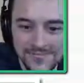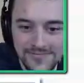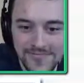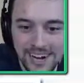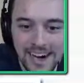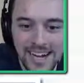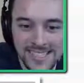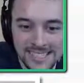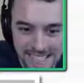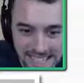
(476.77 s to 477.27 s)

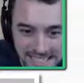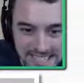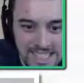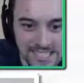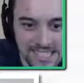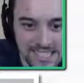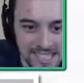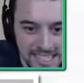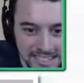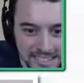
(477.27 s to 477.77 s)
Fox can
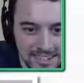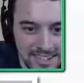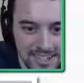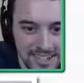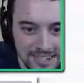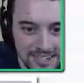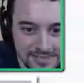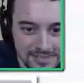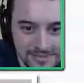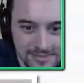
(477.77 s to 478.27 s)
just kill
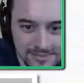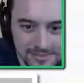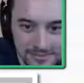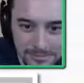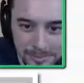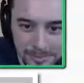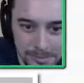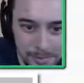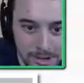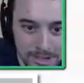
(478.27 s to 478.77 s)
you,
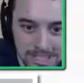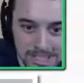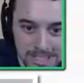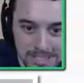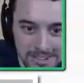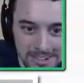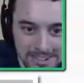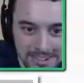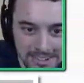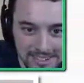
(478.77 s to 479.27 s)
where most
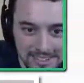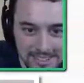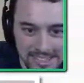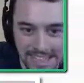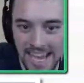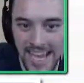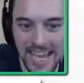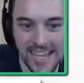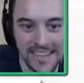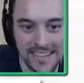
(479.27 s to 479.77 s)
other characters
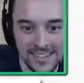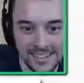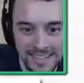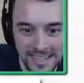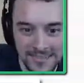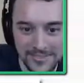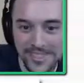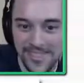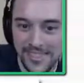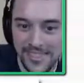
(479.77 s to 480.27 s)
can't
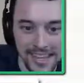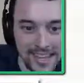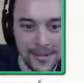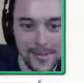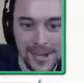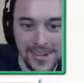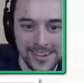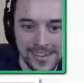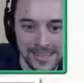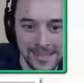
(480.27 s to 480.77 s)
even think
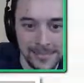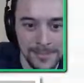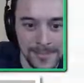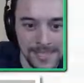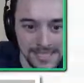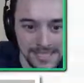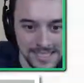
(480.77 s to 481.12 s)
about killing Peach at